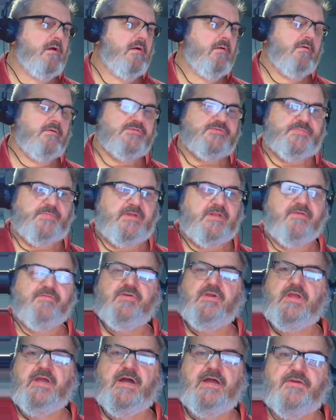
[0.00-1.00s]
Well, as many of
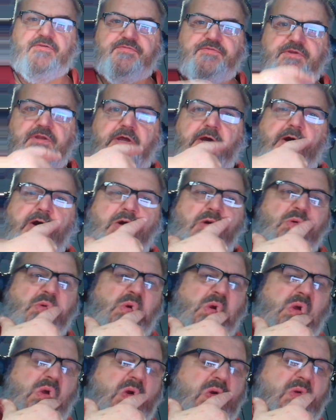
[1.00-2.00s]
you guys
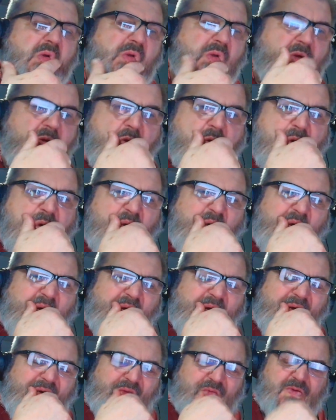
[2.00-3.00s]
know,
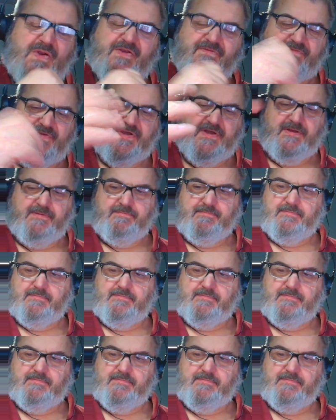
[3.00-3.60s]
sort of a